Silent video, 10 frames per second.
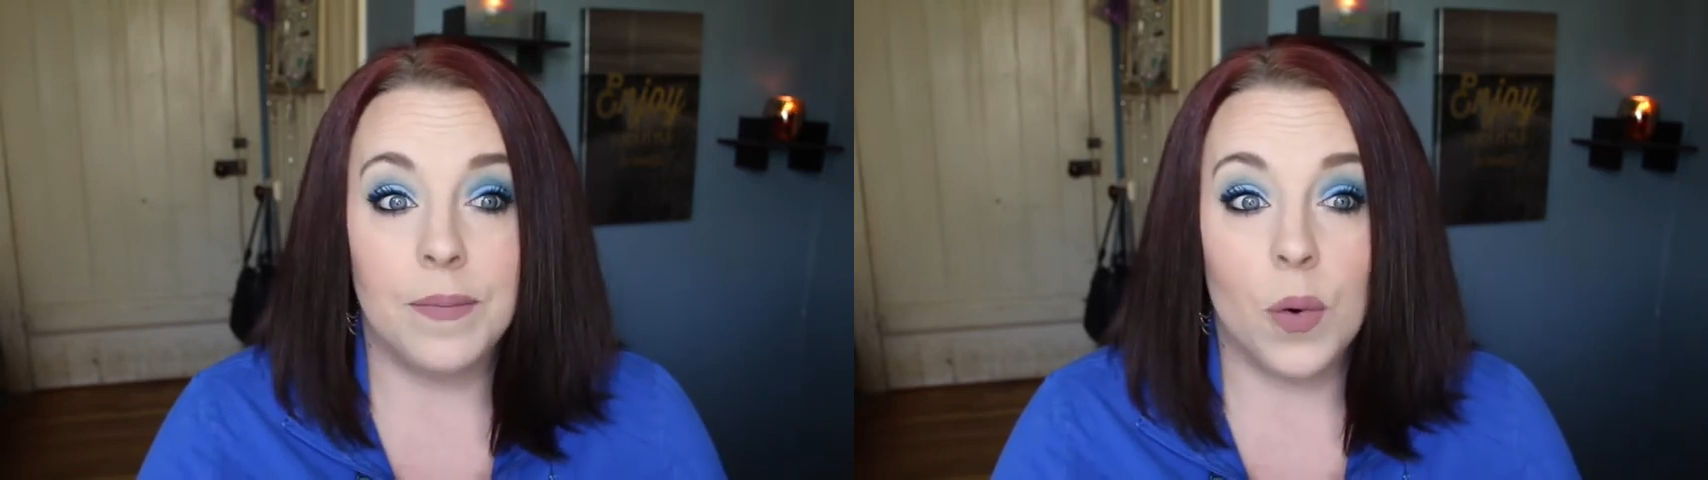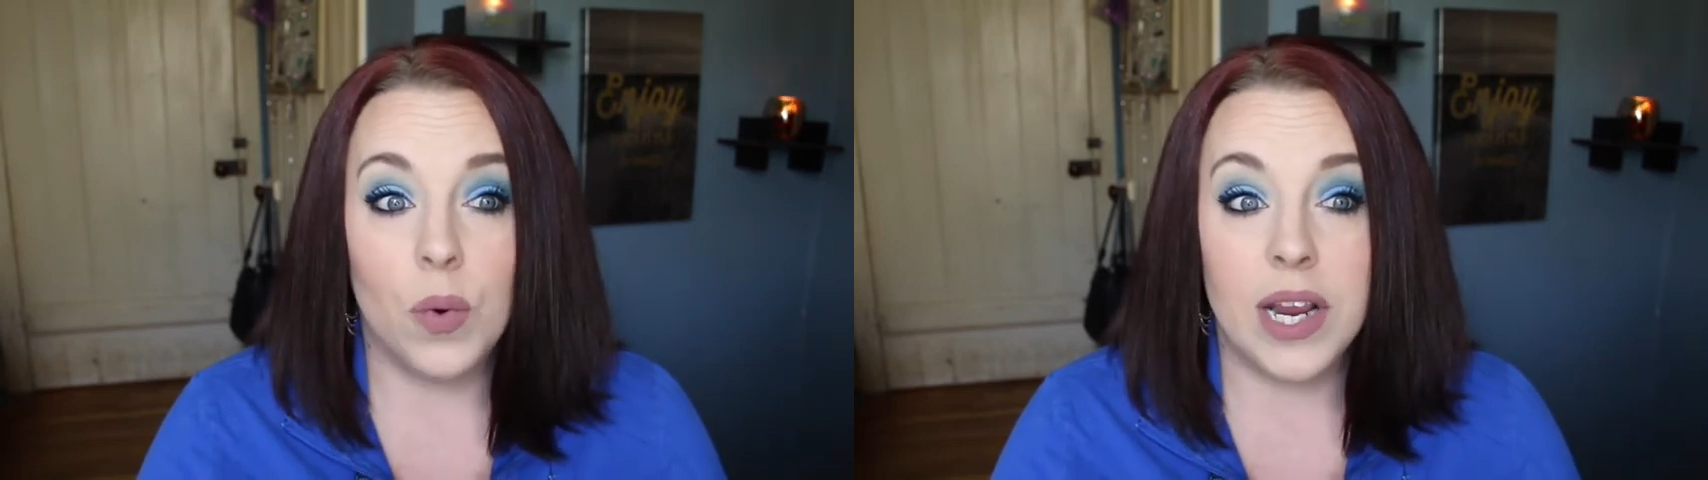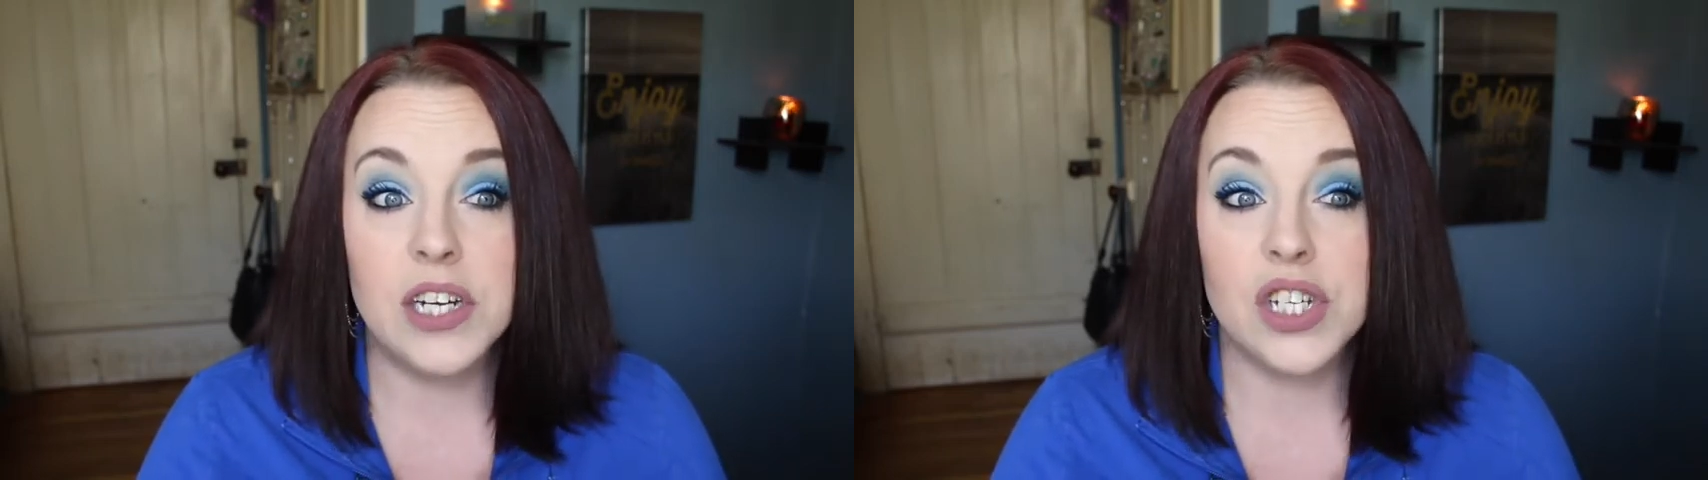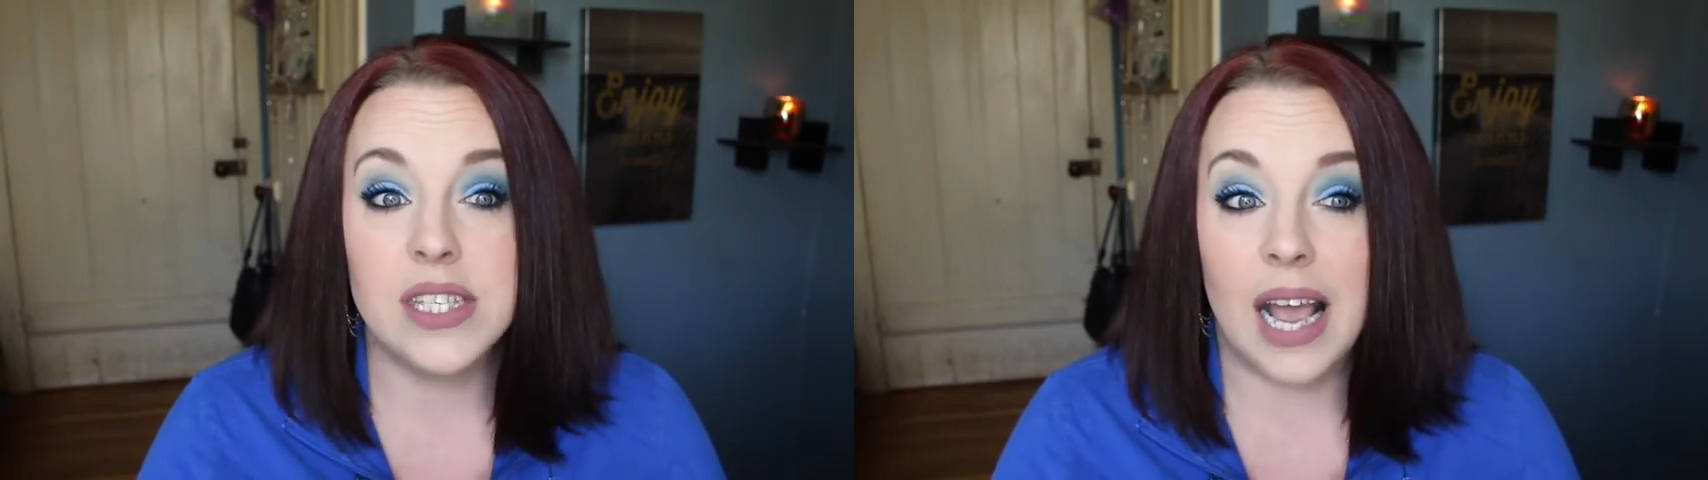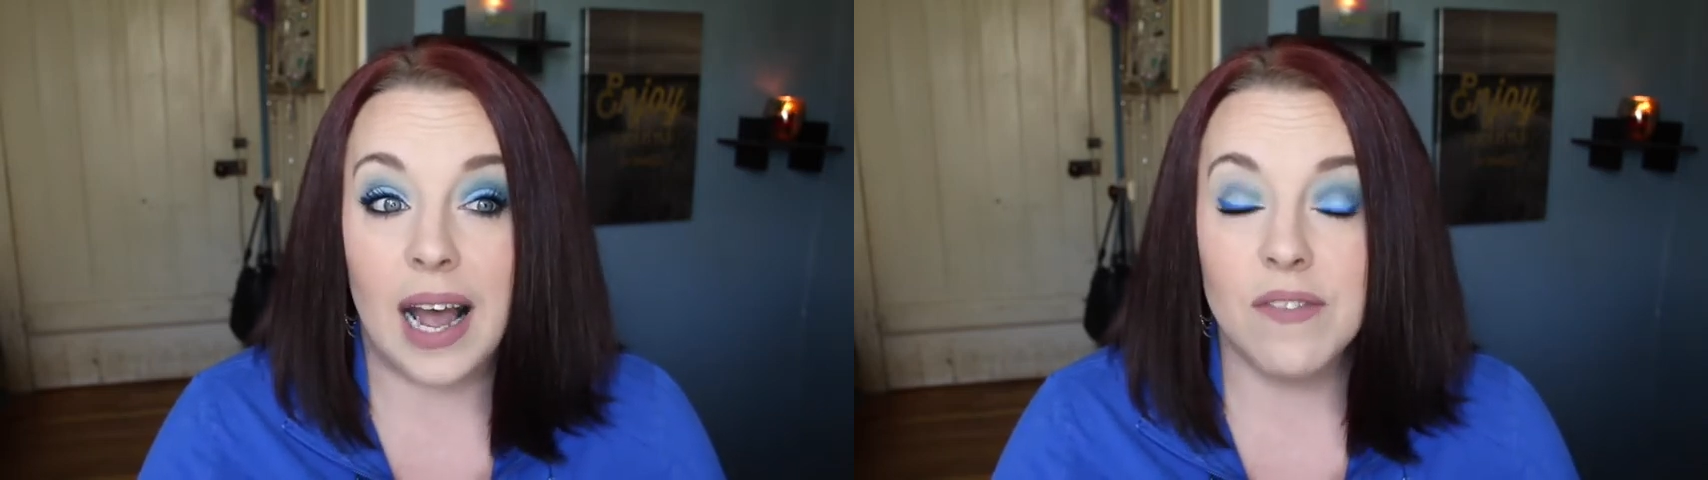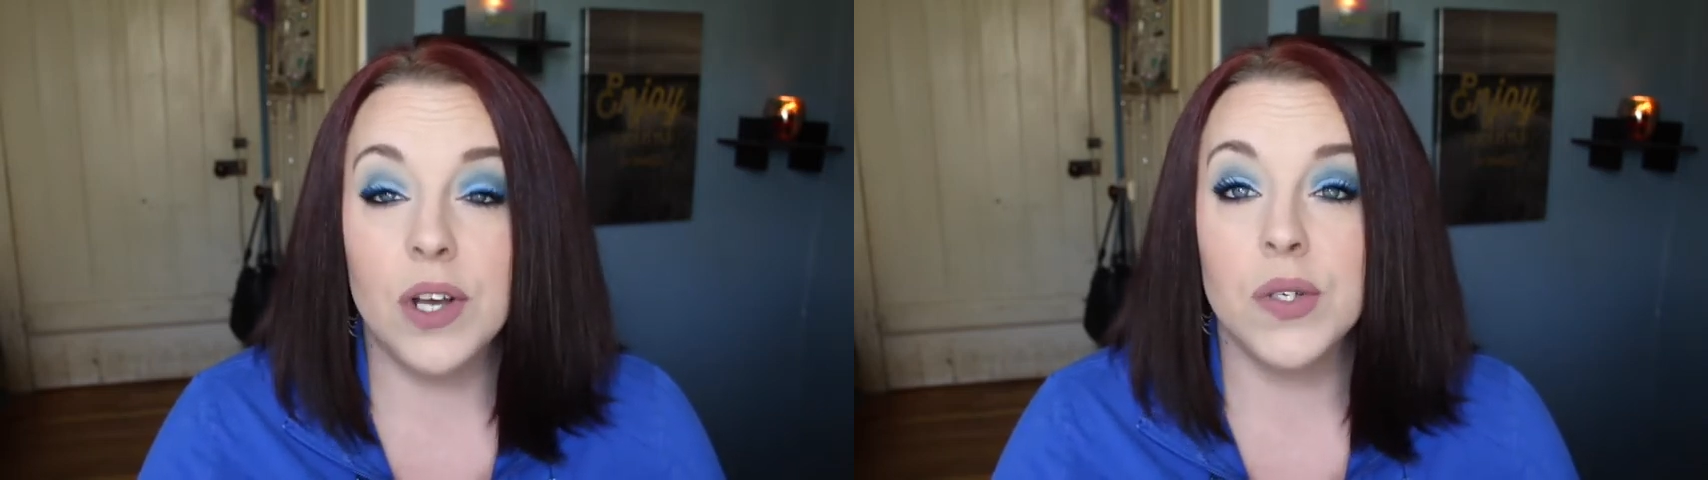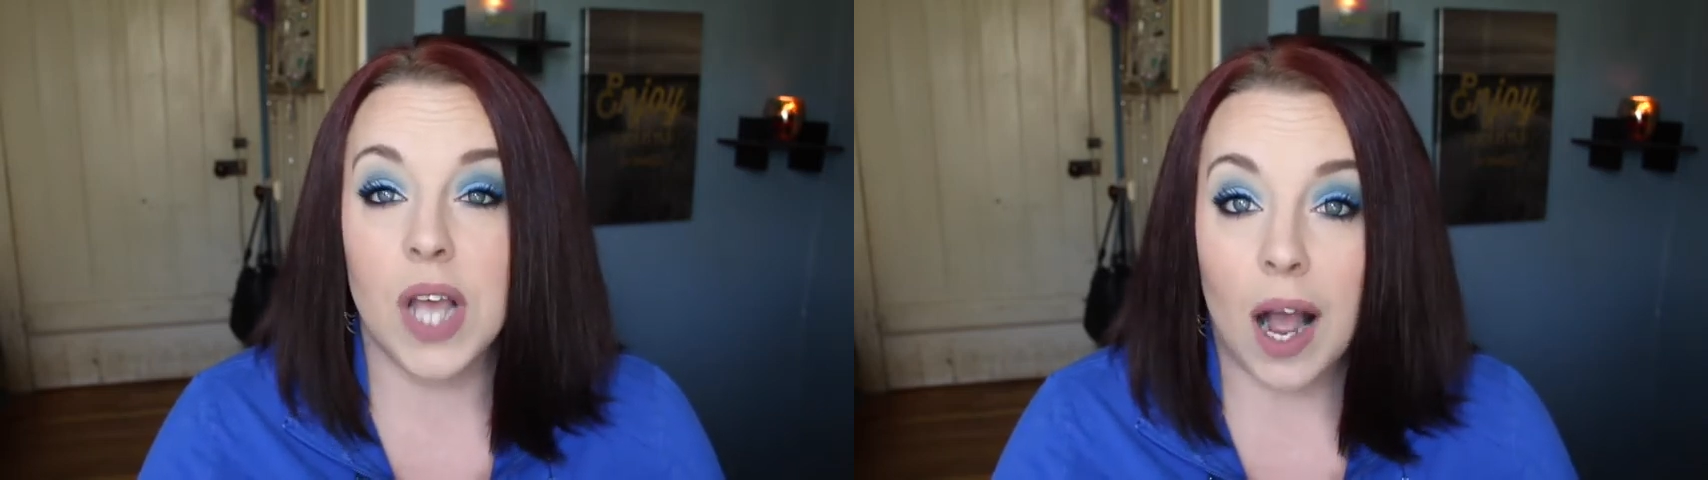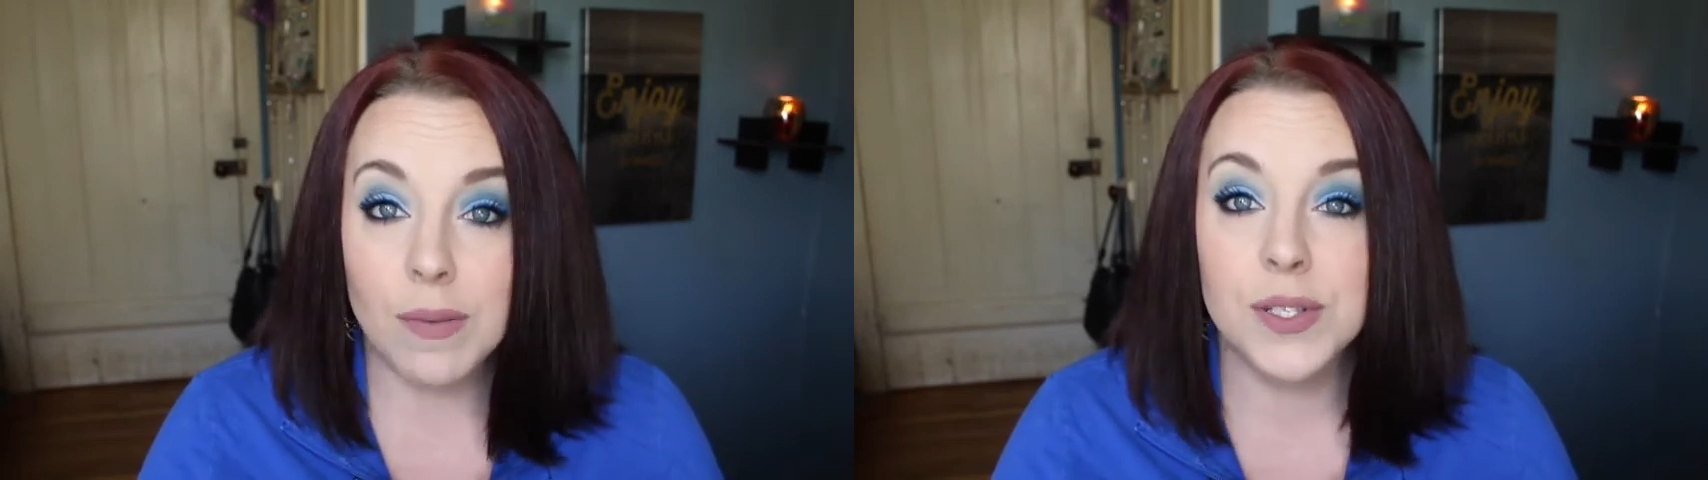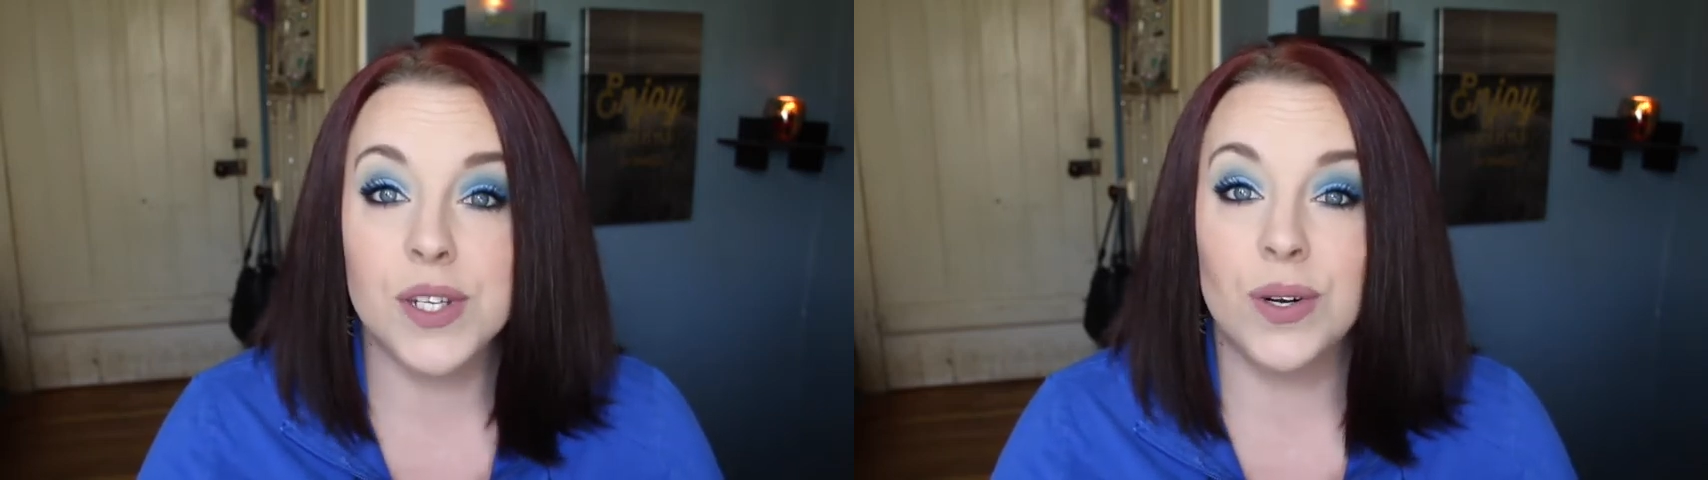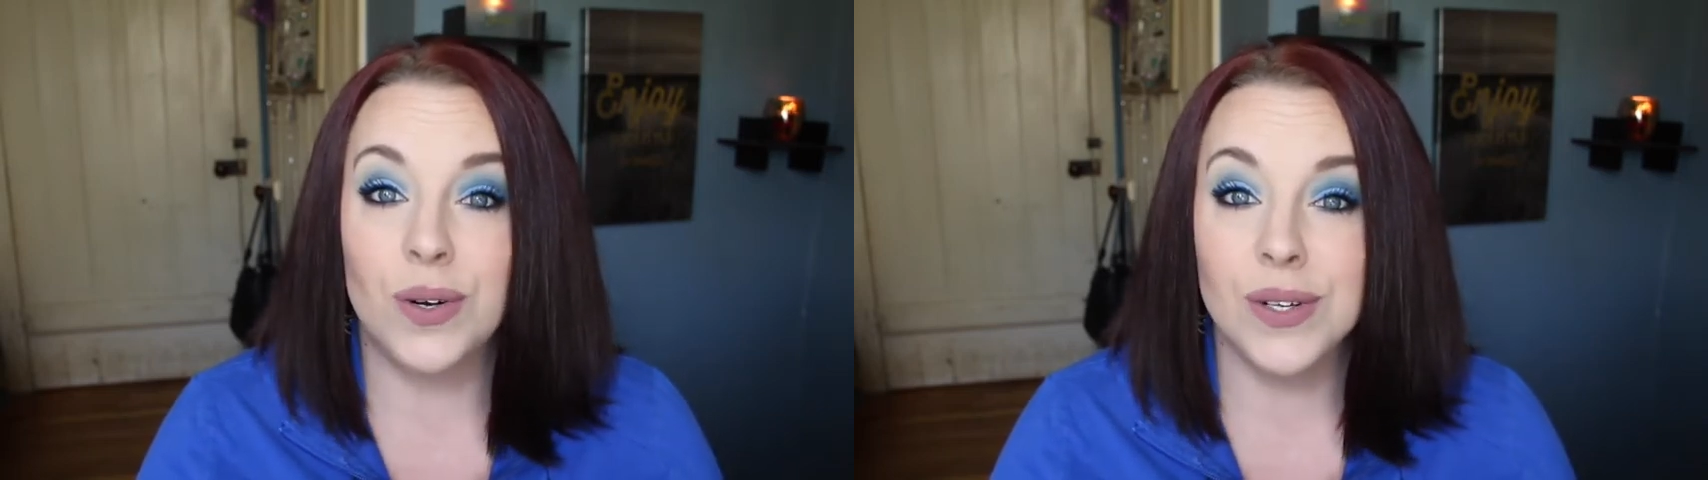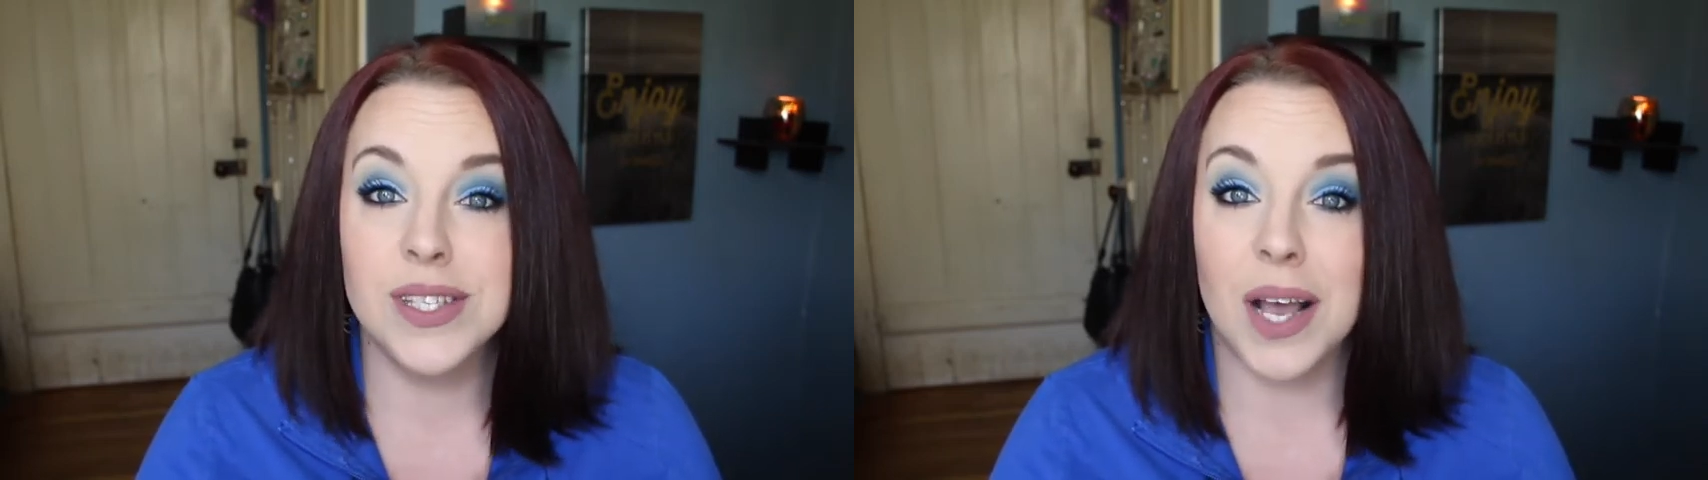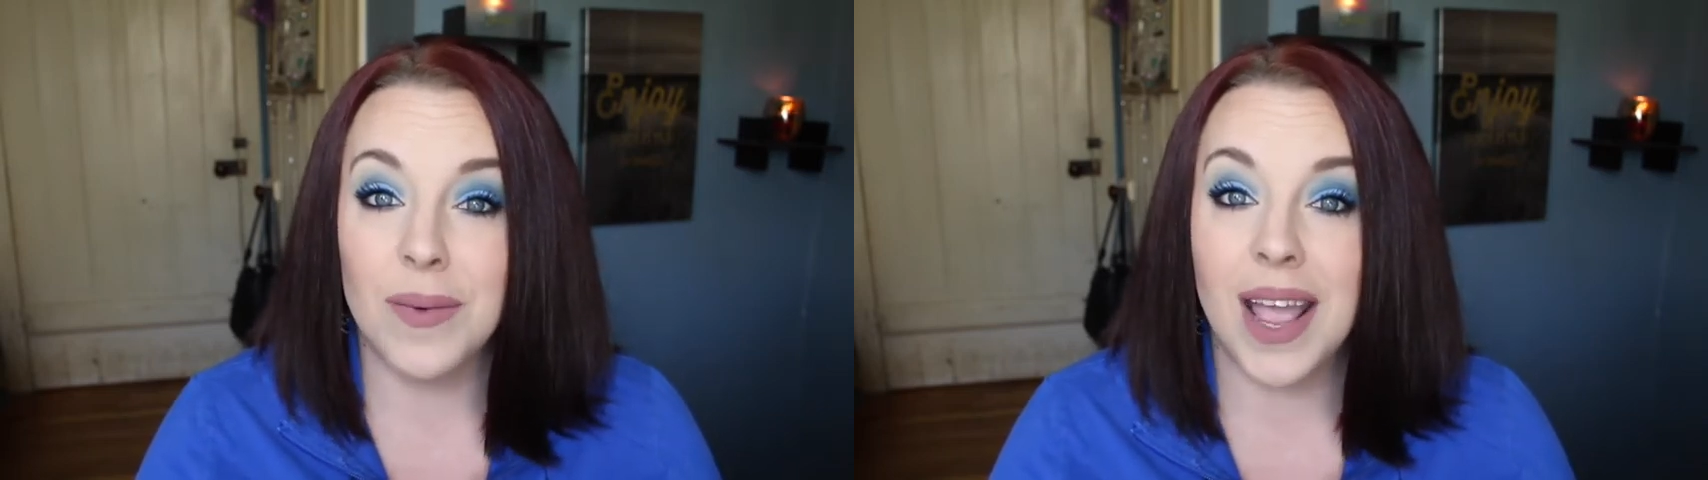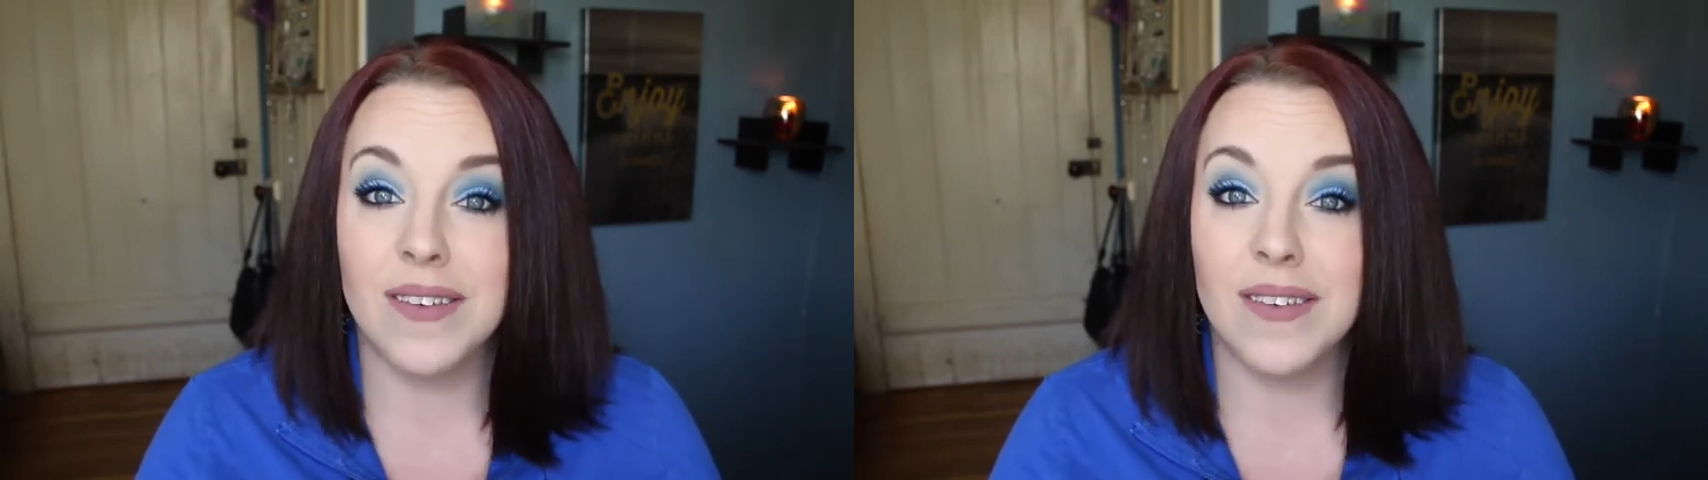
We just have those obstacles that we